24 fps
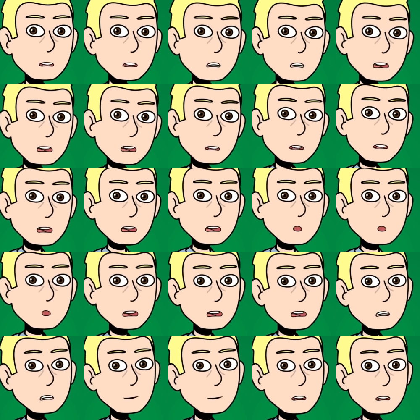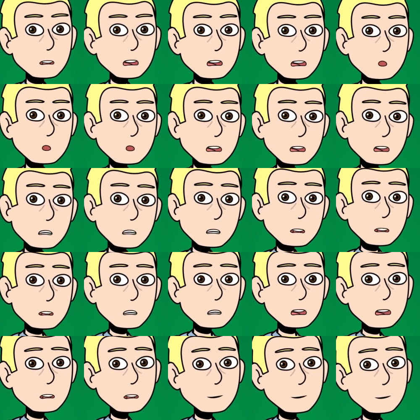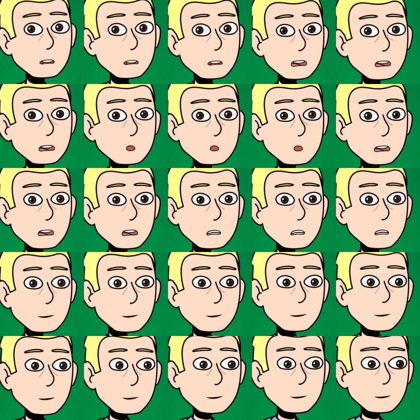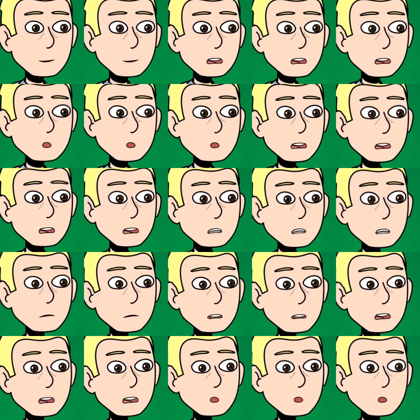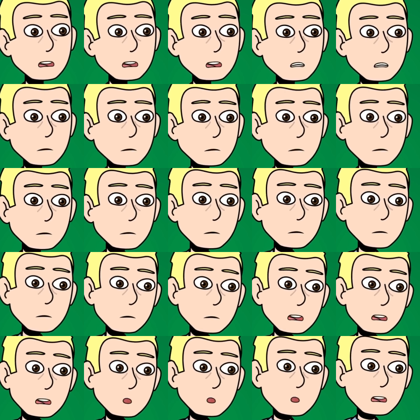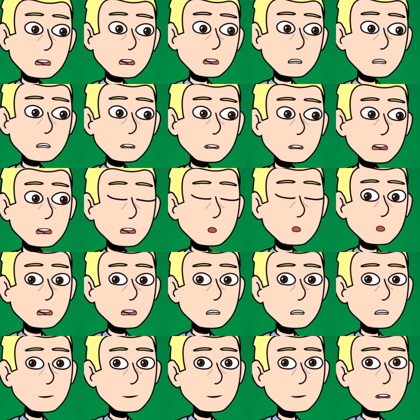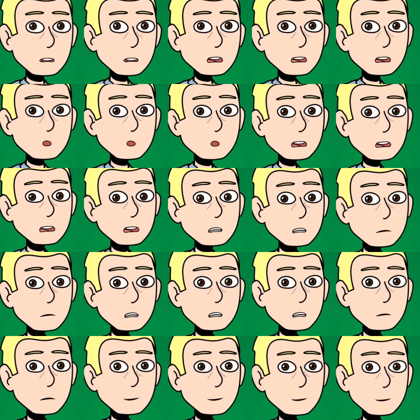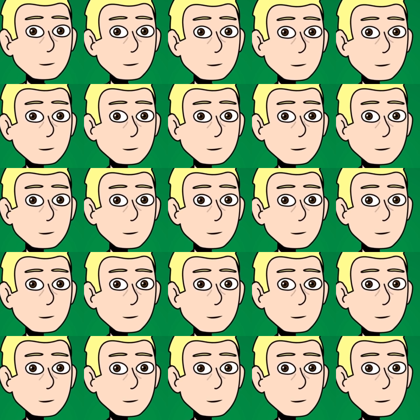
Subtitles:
It seemed that I was constantly freezing, even in the summer. But that was not the point at all.